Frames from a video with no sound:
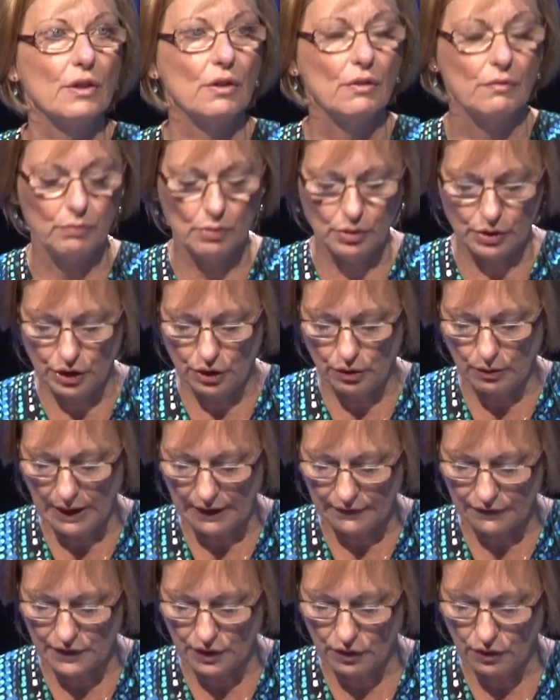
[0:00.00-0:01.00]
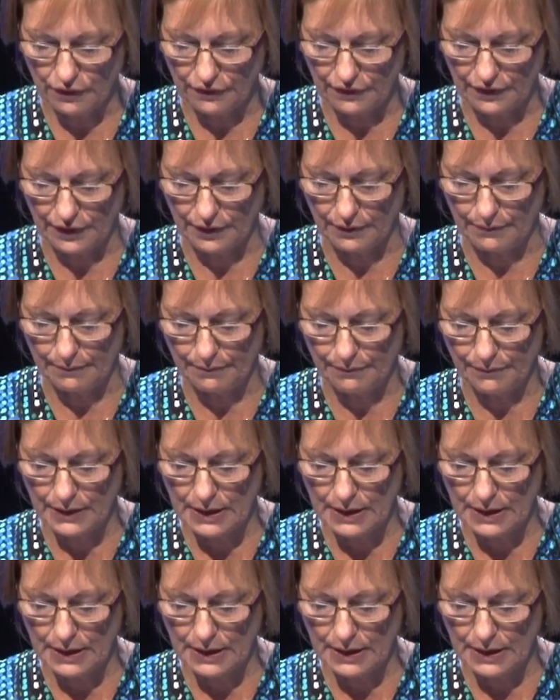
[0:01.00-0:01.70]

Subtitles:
of what you have to offer them.